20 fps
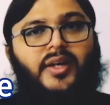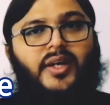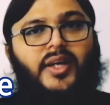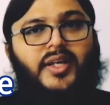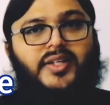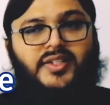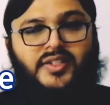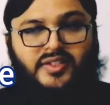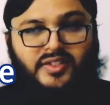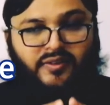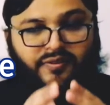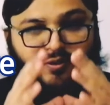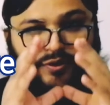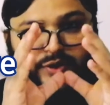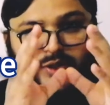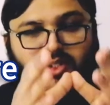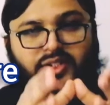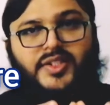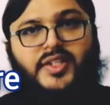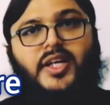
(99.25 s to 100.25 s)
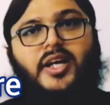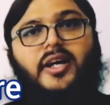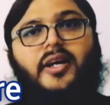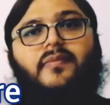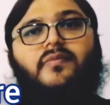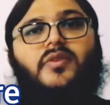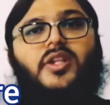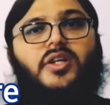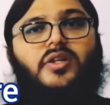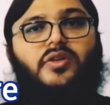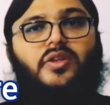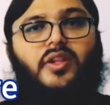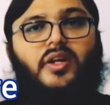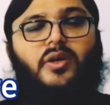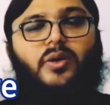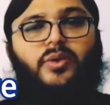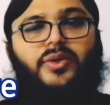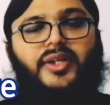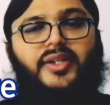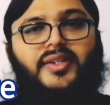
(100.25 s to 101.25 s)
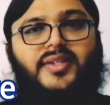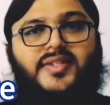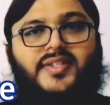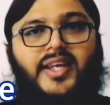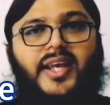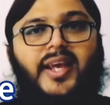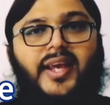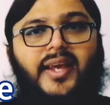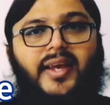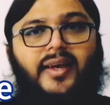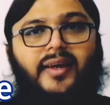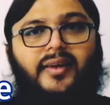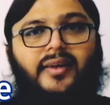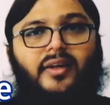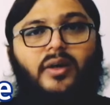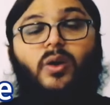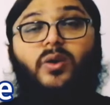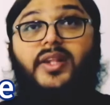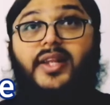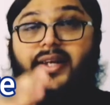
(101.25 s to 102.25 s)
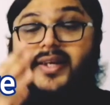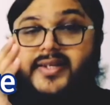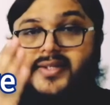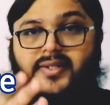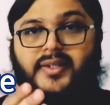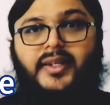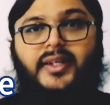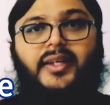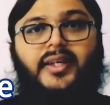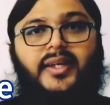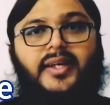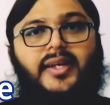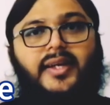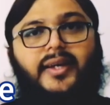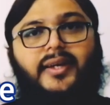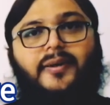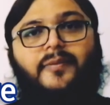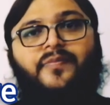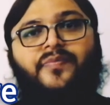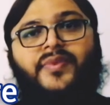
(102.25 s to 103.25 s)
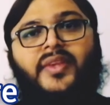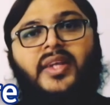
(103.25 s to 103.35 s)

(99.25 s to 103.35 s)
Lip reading: It is the first time that the audience hear or the listener hear.